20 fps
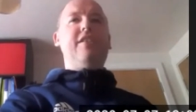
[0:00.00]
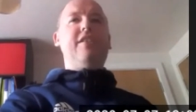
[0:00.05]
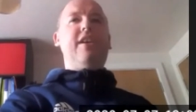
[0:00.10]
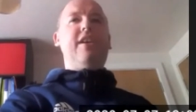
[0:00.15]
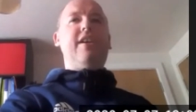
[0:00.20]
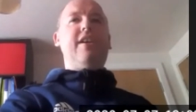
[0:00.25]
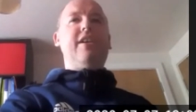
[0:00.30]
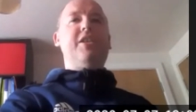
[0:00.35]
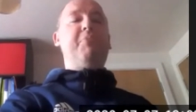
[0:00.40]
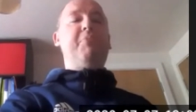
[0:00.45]

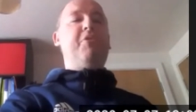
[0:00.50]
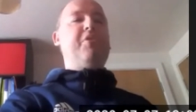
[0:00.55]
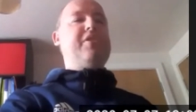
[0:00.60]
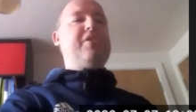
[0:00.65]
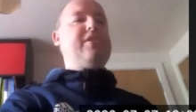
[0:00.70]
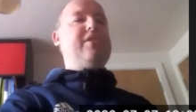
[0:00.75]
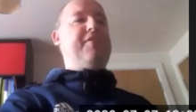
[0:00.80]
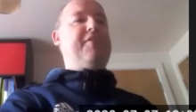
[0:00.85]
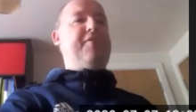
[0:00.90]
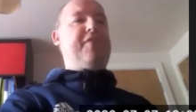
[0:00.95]

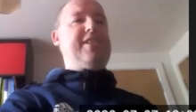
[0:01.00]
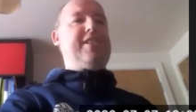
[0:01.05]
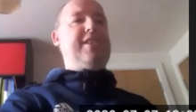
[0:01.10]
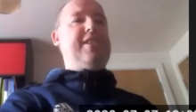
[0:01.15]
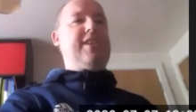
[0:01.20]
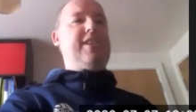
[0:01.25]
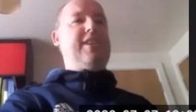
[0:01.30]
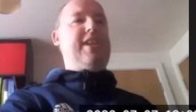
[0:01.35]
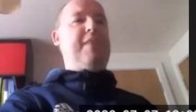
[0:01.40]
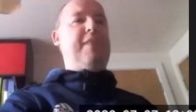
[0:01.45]
sports that
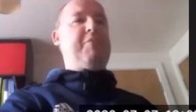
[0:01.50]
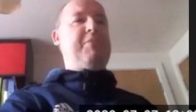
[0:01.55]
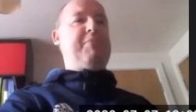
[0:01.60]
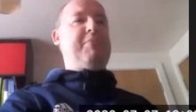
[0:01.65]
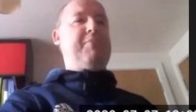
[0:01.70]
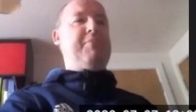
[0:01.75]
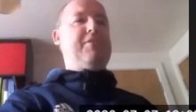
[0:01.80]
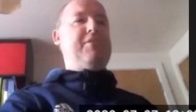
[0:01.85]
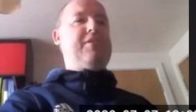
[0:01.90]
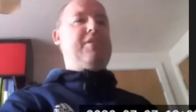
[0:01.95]
physically I would be
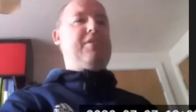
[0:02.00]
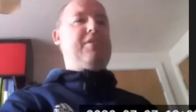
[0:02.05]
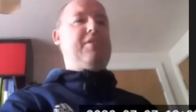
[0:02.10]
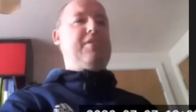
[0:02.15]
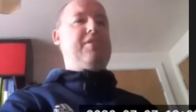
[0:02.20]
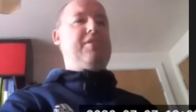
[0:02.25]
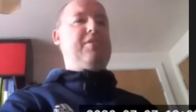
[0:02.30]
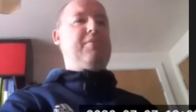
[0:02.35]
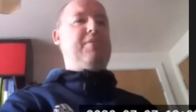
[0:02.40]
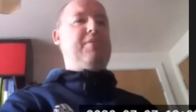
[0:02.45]
able to
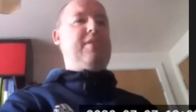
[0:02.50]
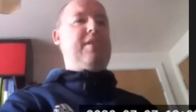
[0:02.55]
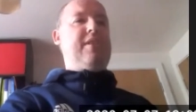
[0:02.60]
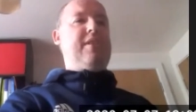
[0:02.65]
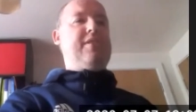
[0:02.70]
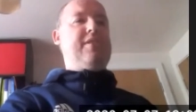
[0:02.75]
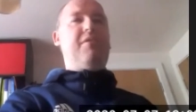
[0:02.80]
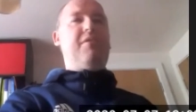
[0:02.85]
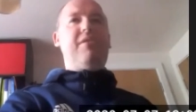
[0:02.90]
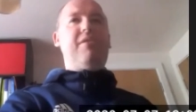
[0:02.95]
do. So
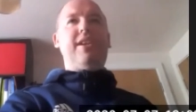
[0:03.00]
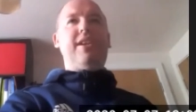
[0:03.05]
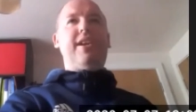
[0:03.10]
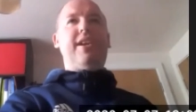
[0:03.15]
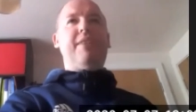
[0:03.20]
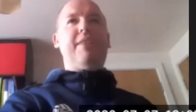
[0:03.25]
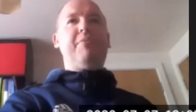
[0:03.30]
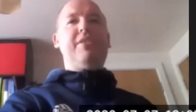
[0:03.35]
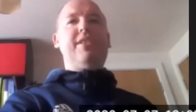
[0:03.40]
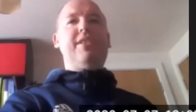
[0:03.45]
it's not like
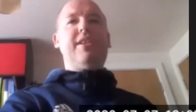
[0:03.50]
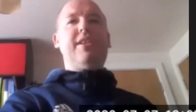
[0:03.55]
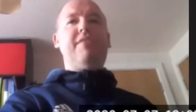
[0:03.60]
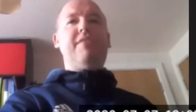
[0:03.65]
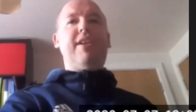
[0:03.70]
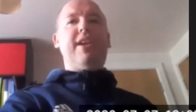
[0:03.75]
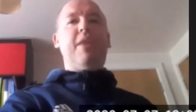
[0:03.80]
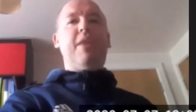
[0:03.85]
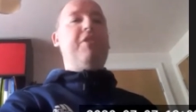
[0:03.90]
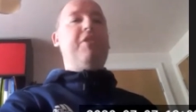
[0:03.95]
I was saying,
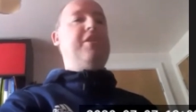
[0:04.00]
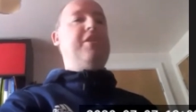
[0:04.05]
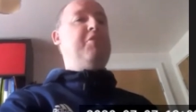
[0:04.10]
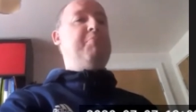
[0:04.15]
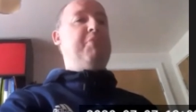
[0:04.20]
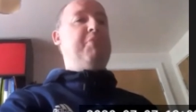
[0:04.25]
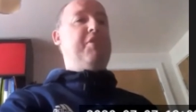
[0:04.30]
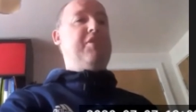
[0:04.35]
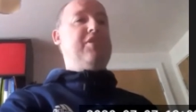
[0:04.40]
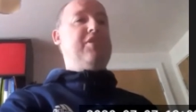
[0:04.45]
right, I want to do
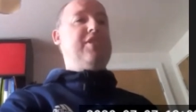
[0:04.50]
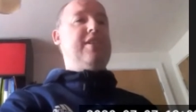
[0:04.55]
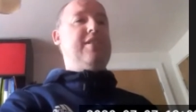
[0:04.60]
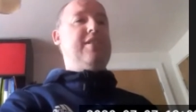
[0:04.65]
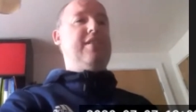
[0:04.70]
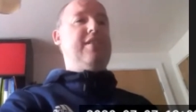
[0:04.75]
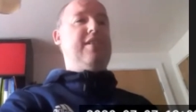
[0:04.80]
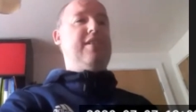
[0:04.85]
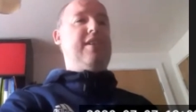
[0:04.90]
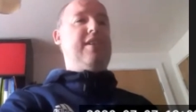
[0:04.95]
boccia.
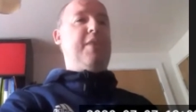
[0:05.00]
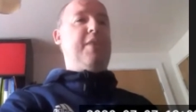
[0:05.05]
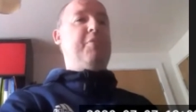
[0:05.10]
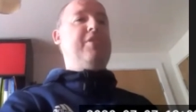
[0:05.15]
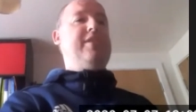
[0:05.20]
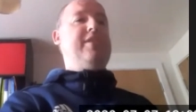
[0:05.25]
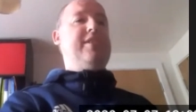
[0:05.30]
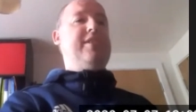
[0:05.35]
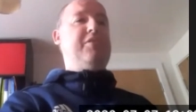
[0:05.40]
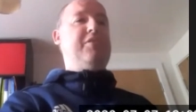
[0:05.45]
I
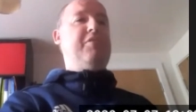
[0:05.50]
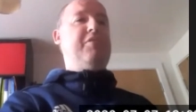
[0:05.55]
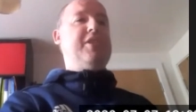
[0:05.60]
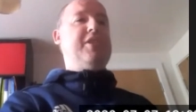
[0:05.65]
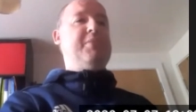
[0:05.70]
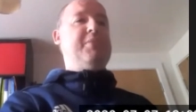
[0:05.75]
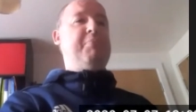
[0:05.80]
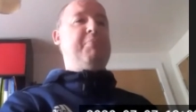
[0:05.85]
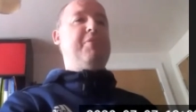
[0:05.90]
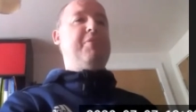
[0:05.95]
wanted to do a
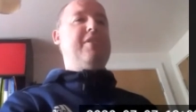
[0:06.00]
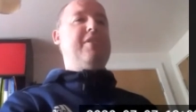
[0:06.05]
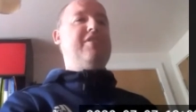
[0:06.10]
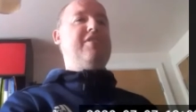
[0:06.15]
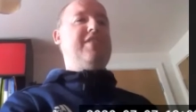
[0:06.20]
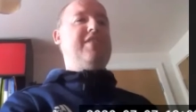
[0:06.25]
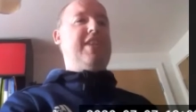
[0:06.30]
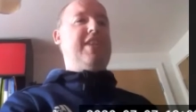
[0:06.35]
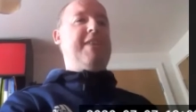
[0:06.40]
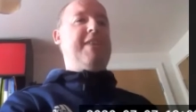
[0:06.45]
sport
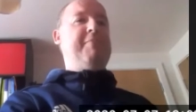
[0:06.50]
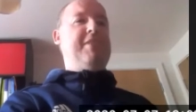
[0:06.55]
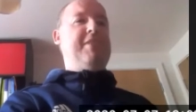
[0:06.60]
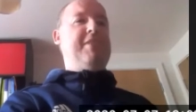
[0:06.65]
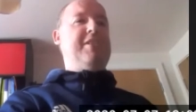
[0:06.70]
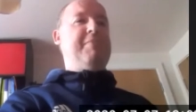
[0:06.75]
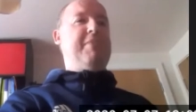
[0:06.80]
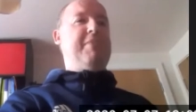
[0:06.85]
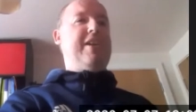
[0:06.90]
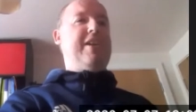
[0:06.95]
just to get me
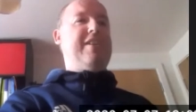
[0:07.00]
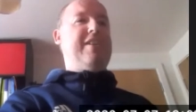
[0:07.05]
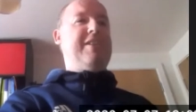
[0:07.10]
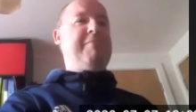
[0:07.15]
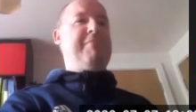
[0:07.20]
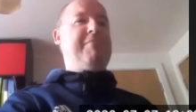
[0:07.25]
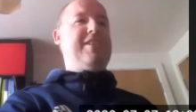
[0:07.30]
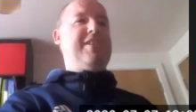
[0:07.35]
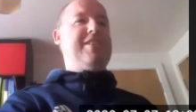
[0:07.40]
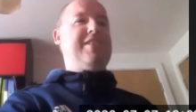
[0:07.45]
to the
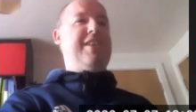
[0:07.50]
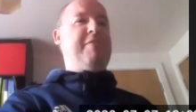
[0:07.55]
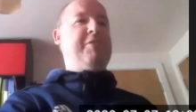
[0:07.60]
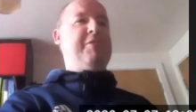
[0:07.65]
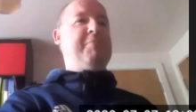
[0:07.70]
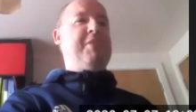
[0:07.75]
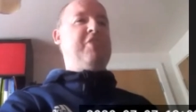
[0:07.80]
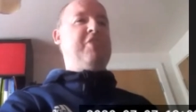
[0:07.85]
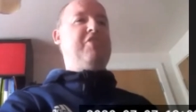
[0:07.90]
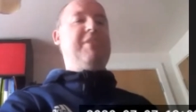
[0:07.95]
Paralympics. That was
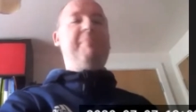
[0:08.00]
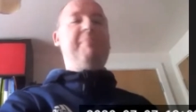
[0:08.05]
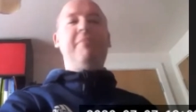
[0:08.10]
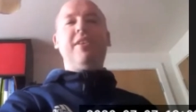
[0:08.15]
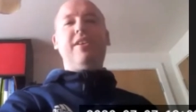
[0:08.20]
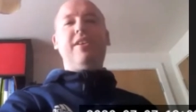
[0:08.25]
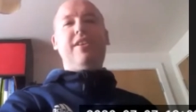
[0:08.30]
my dream.